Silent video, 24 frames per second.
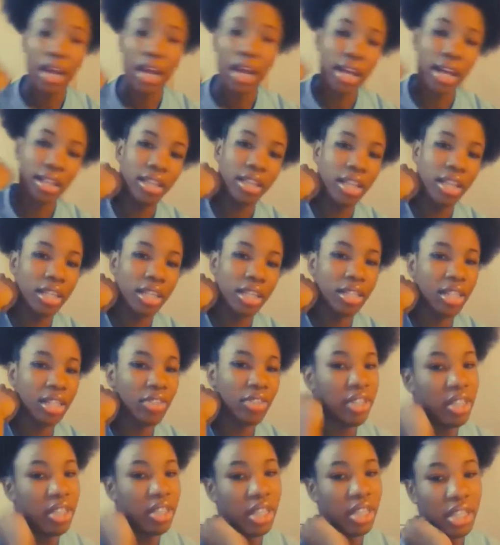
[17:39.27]
I think that's
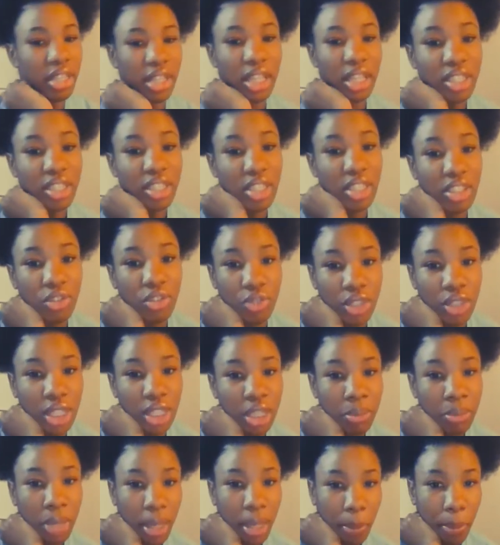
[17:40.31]
everything. That's just really
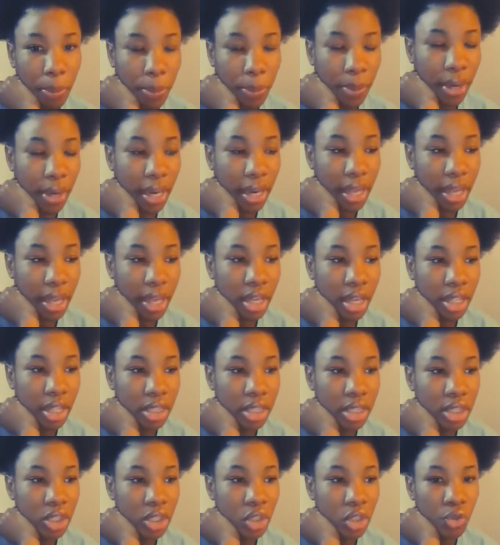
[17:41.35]
my
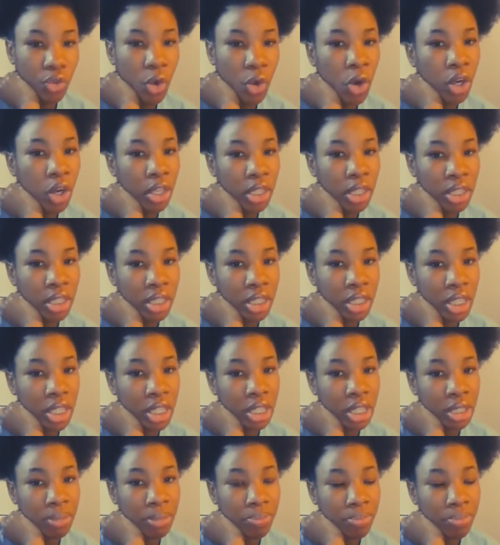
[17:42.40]
plans for this
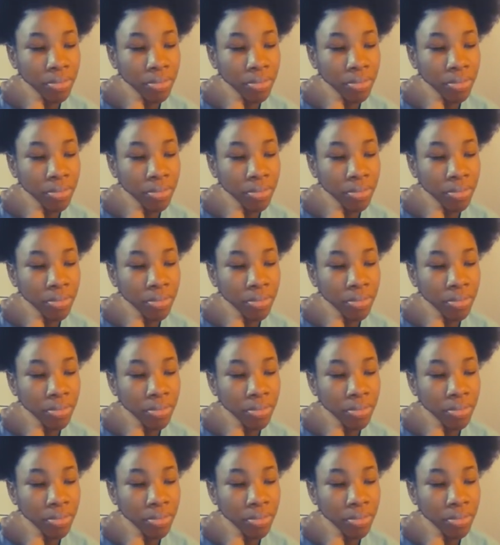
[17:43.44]
year.